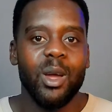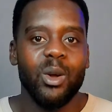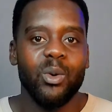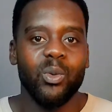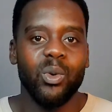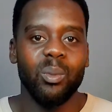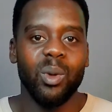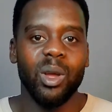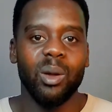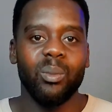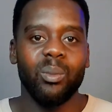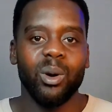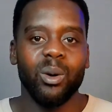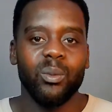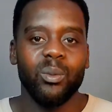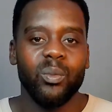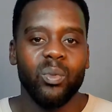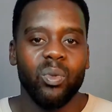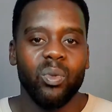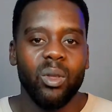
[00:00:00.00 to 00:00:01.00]
Remember,
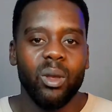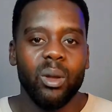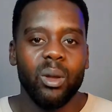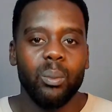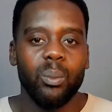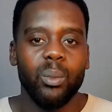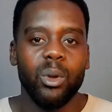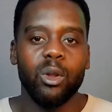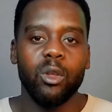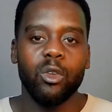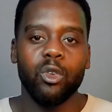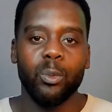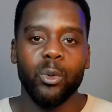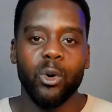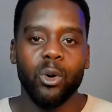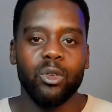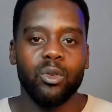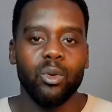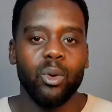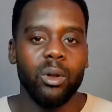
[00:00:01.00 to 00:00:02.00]

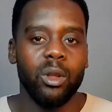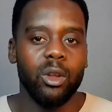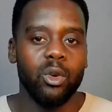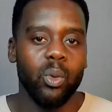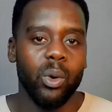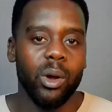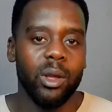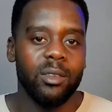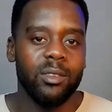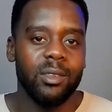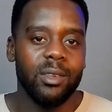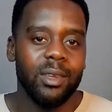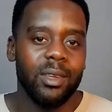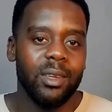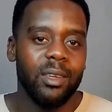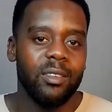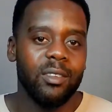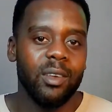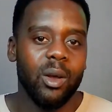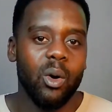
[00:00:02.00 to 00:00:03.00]
municipal solid waste is a